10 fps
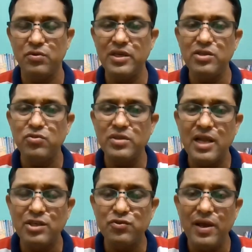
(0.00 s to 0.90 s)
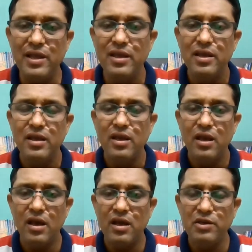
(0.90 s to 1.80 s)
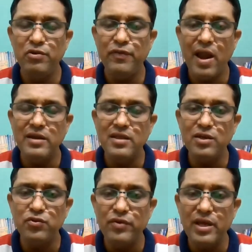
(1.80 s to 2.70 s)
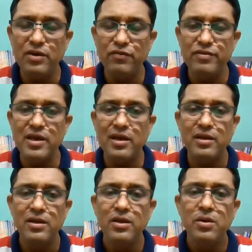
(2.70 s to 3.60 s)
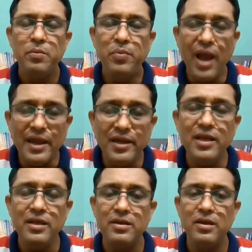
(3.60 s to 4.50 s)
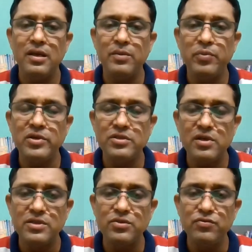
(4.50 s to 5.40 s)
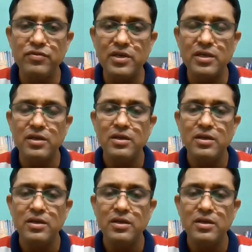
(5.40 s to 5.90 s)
Okay, so that's why you'll find that when we are planning for certain work,